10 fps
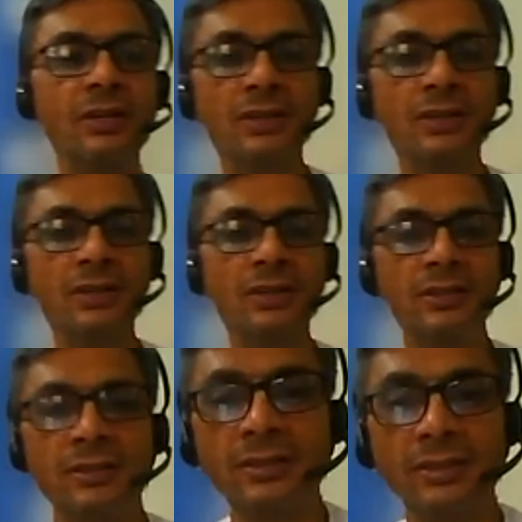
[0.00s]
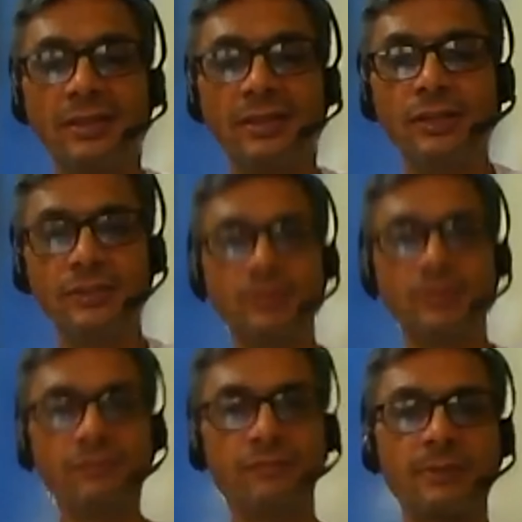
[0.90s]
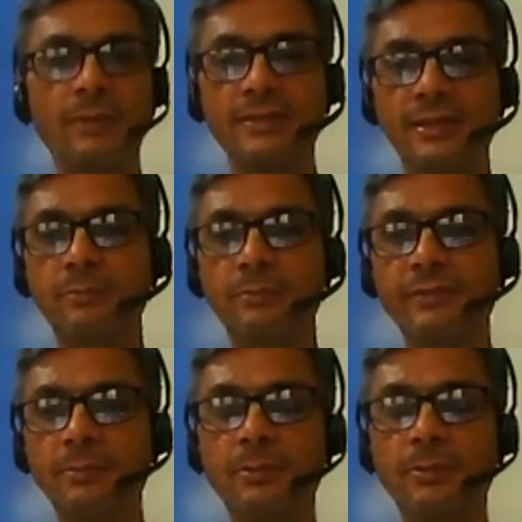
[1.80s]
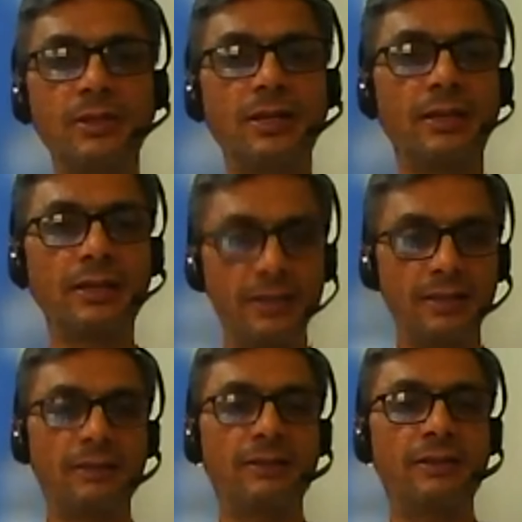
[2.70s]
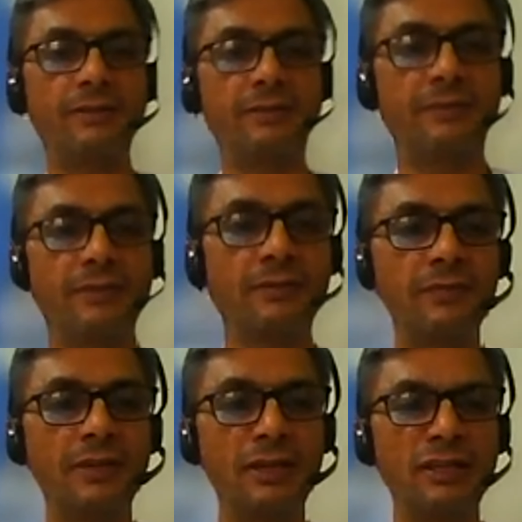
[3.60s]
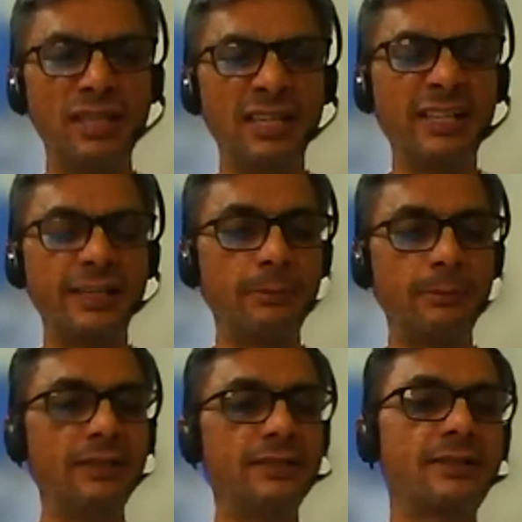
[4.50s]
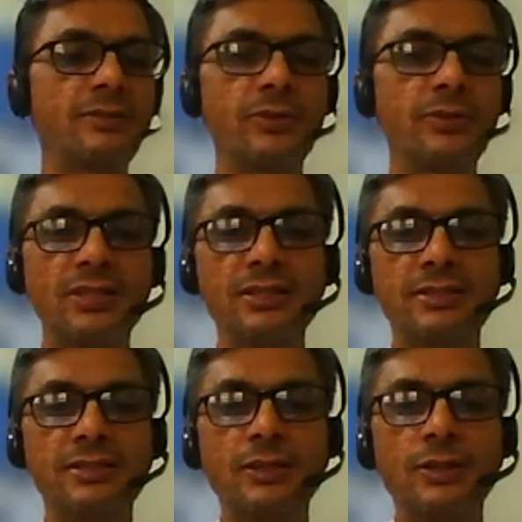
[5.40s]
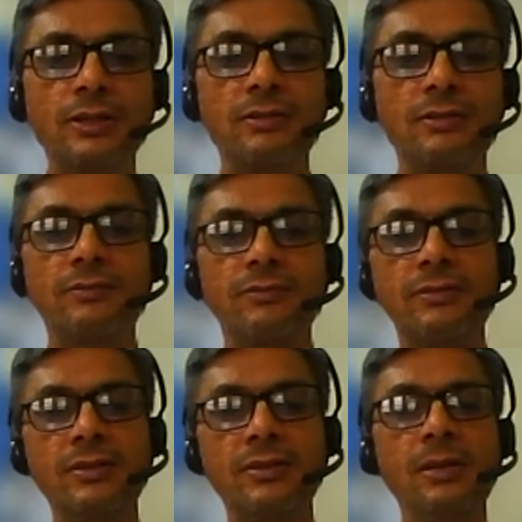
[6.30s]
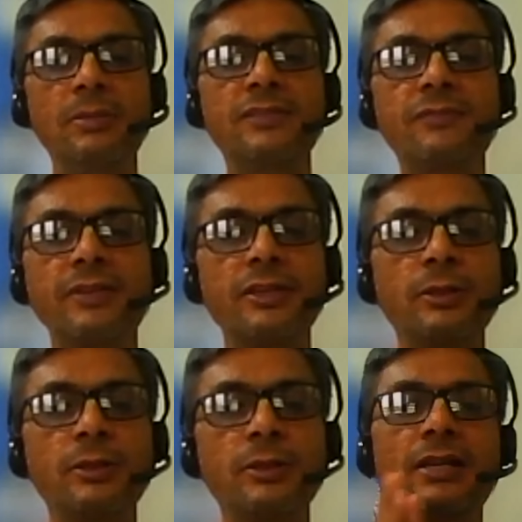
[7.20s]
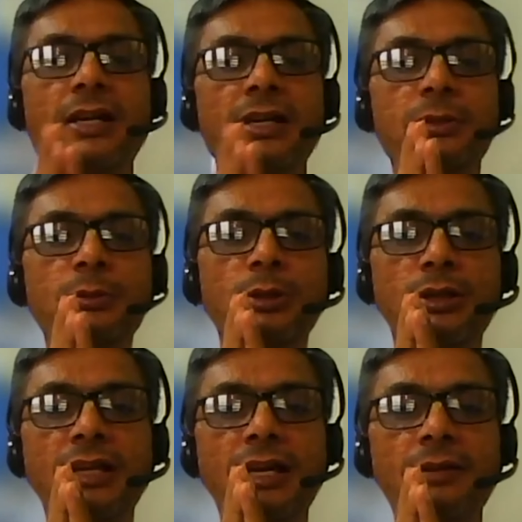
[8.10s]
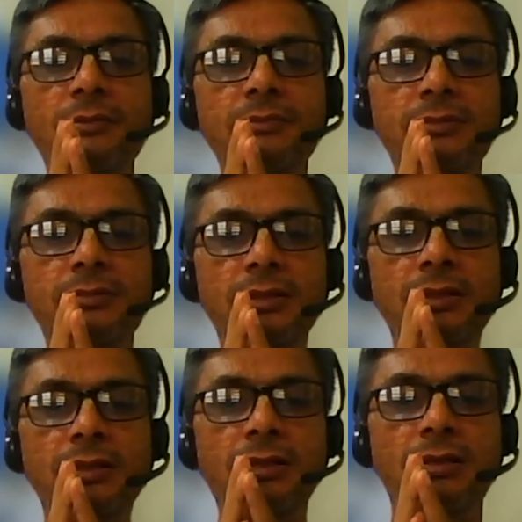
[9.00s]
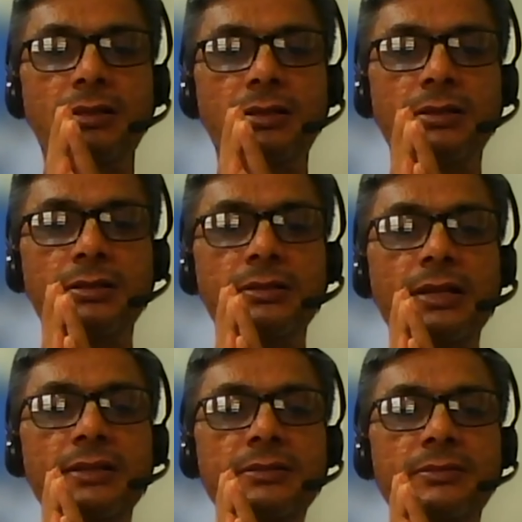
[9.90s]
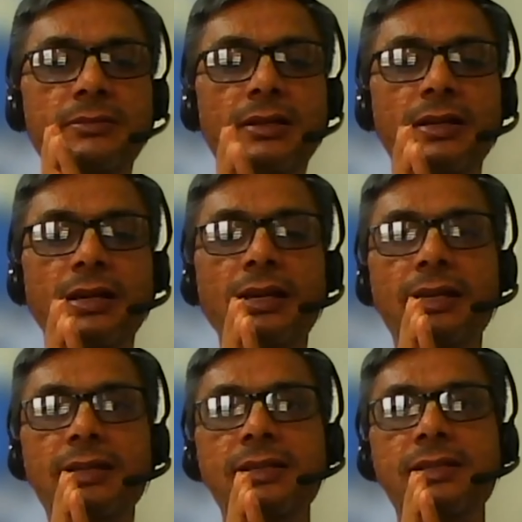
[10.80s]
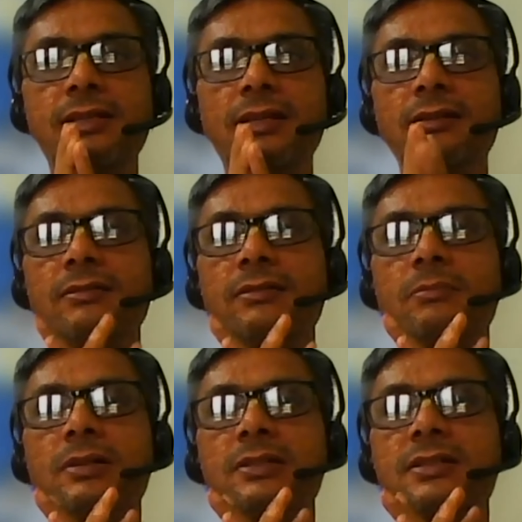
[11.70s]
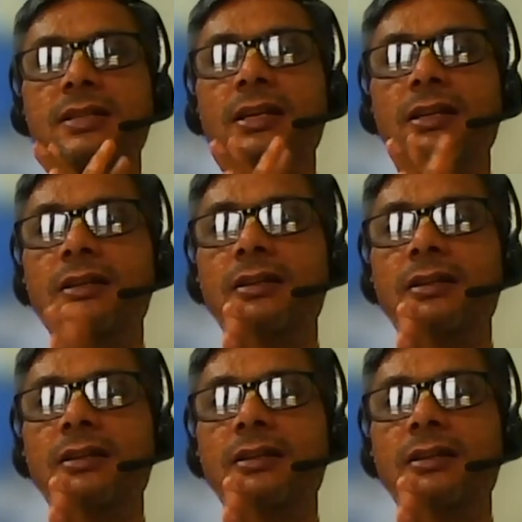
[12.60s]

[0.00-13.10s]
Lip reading: Yeah, that's all from my side, Praveen Prabhuji. I can any comments, questions, and all. Please forgive me. I do not have that realization, but still.